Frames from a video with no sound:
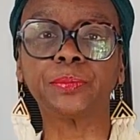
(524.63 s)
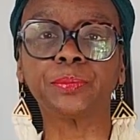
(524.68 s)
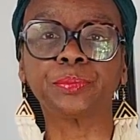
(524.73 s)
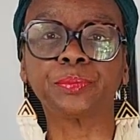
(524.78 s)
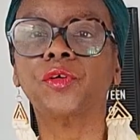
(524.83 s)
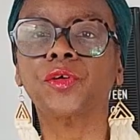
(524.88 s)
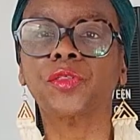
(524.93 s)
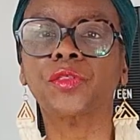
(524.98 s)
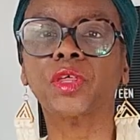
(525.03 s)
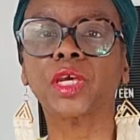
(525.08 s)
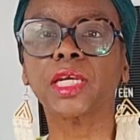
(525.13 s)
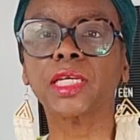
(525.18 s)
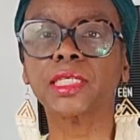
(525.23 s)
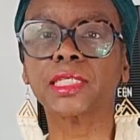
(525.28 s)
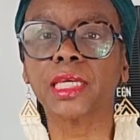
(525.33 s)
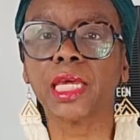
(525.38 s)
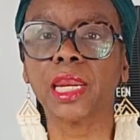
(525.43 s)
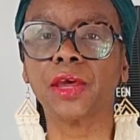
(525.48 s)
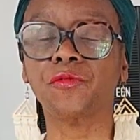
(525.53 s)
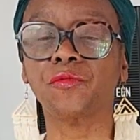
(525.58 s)
For things
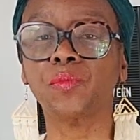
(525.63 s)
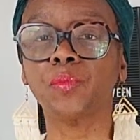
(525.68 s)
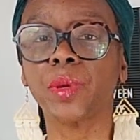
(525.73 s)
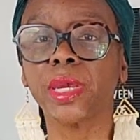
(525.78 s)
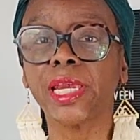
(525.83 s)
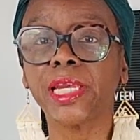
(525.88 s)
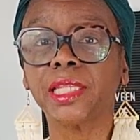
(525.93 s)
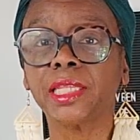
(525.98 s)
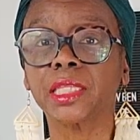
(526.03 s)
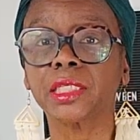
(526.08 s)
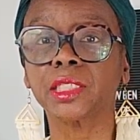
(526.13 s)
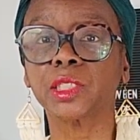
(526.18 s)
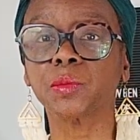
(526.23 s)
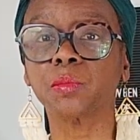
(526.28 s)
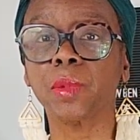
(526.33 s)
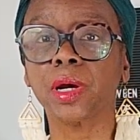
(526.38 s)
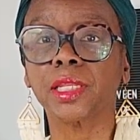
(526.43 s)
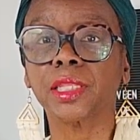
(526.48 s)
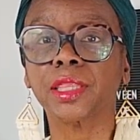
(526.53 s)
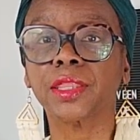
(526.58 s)
that I've made this
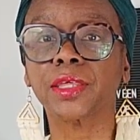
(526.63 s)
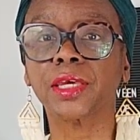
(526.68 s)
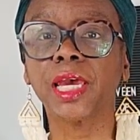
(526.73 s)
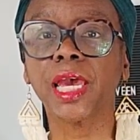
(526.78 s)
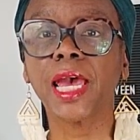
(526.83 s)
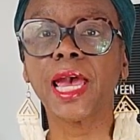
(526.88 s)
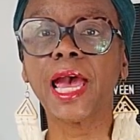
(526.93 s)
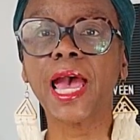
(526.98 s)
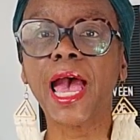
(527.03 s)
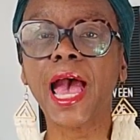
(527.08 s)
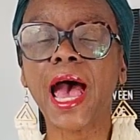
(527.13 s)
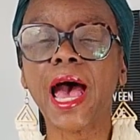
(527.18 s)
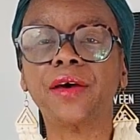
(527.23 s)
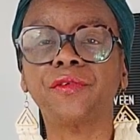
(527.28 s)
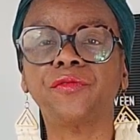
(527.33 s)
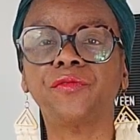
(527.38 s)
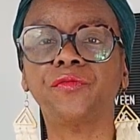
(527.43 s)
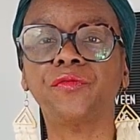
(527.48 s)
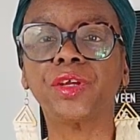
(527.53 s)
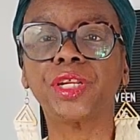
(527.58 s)
month,
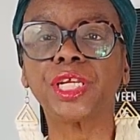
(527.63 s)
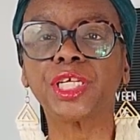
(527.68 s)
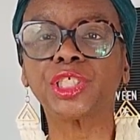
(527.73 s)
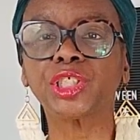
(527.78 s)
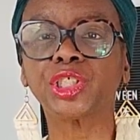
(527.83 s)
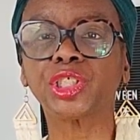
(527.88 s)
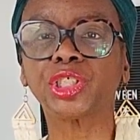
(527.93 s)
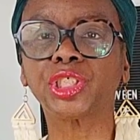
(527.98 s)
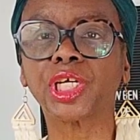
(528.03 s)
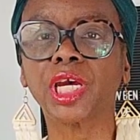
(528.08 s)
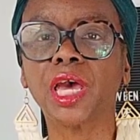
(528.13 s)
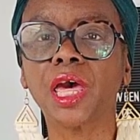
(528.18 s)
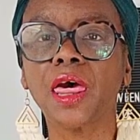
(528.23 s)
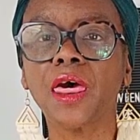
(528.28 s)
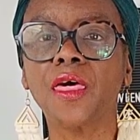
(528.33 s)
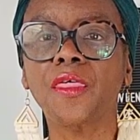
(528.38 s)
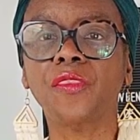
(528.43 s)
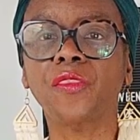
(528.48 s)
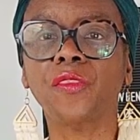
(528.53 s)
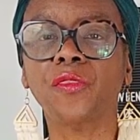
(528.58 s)
I've finished
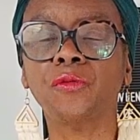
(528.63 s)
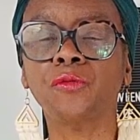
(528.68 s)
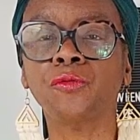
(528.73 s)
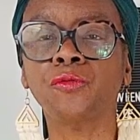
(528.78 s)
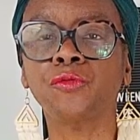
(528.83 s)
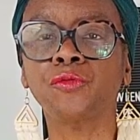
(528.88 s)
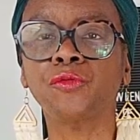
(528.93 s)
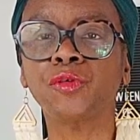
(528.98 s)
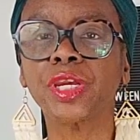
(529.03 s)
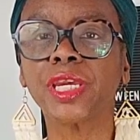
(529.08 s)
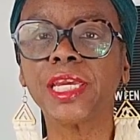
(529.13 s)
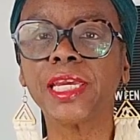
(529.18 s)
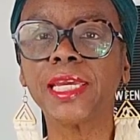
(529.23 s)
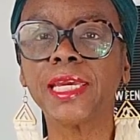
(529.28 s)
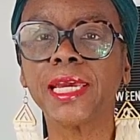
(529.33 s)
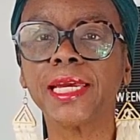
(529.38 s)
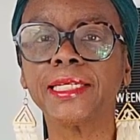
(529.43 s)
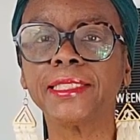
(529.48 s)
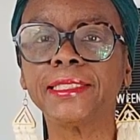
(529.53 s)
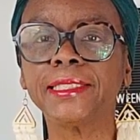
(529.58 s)

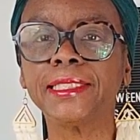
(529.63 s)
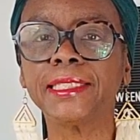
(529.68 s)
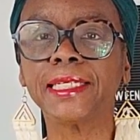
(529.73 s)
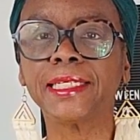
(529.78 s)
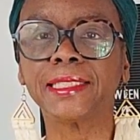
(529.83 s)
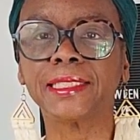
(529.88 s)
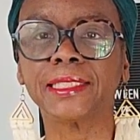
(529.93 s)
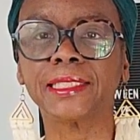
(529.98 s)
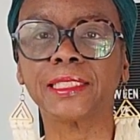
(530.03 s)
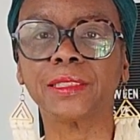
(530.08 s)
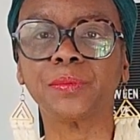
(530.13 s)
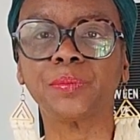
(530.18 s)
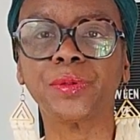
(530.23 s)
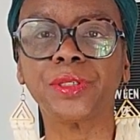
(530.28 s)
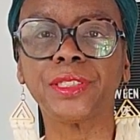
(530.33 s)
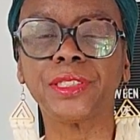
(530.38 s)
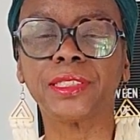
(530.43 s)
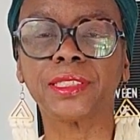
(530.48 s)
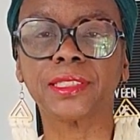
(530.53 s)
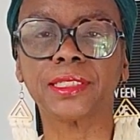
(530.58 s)
3 knit
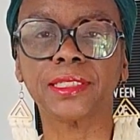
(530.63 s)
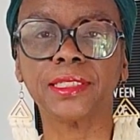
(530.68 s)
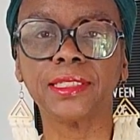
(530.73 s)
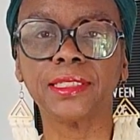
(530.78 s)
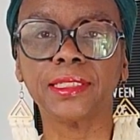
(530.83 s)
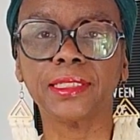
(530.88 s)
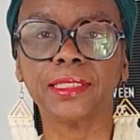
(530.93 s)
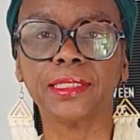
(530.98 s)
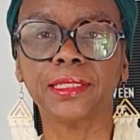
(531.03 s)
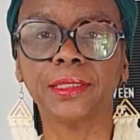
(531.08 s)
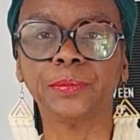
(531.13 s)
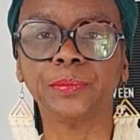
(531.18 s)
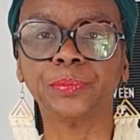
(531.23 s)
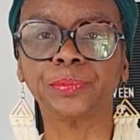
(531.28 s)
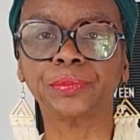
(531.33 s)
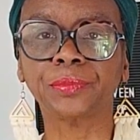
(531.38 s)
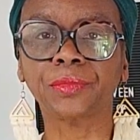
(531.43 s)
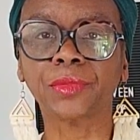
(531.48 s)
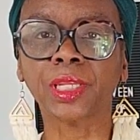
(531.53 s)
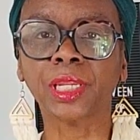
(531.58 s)
pieces.
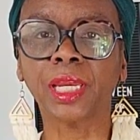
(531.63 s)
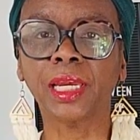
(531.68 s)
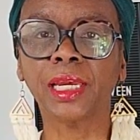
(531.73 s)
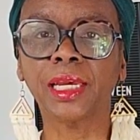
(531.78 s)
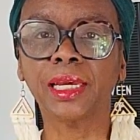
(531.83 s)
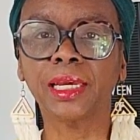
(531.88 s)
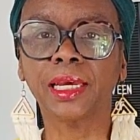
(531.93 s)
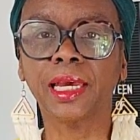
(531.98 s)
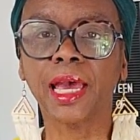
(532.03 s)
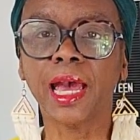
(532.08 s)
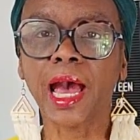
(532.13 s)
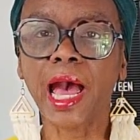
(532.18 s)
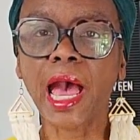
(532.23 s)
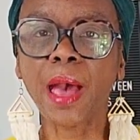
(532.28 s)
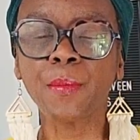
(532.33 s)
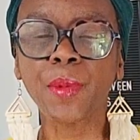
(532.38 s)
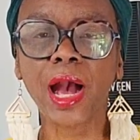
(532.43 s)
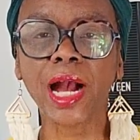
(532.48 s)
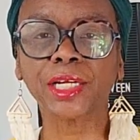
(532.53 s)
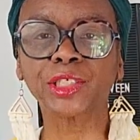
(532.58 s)

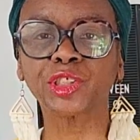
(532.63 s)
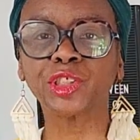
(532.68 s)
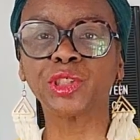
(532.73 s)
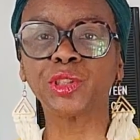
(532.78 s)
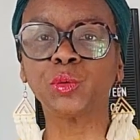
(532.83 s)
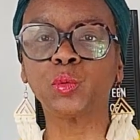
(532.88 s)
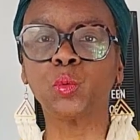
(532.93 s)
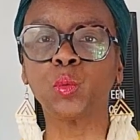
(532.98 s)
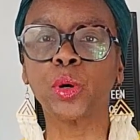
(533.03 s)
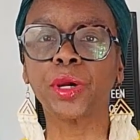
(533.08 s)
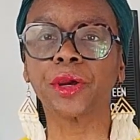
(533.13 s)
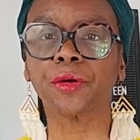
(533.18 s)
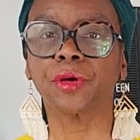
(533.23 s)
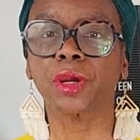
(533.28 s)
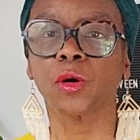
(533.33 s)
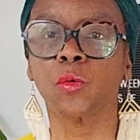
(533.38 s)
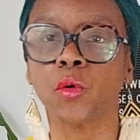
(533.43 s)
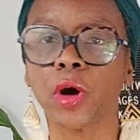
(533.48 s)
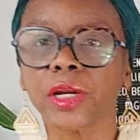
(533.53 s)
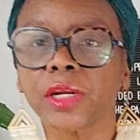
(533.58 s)
I'm actually
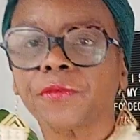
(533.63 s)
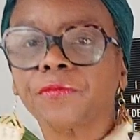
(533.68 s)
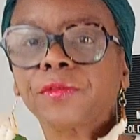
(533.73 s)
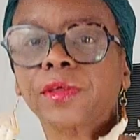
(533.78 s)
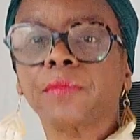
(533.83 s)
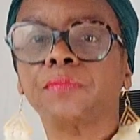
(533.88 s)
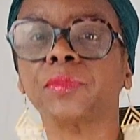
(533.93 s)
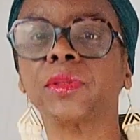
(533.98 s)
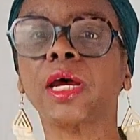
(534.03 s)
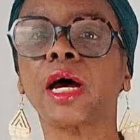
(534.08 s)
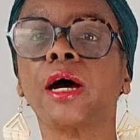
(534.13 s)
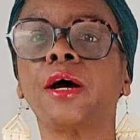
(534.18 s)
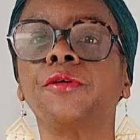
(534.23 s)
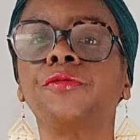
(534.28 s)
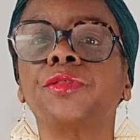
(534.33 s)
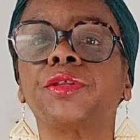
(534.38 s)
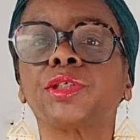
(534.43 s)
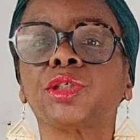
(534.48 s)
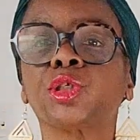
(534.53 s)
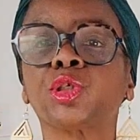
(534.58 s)
wearing one of them now,
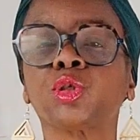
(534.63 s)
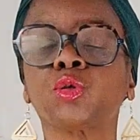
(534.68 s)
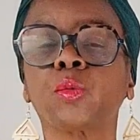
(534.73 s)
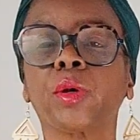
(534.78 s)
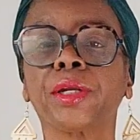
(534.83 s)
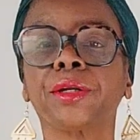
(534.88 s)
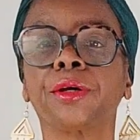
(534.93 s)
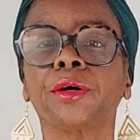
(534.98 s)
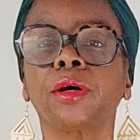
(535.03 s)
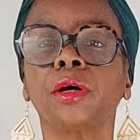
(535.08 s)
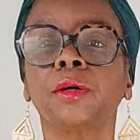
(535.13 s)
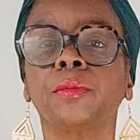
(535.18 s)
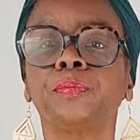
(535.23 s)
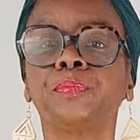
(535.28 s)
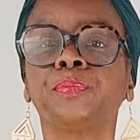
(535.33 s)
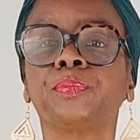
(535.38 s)
this sweater.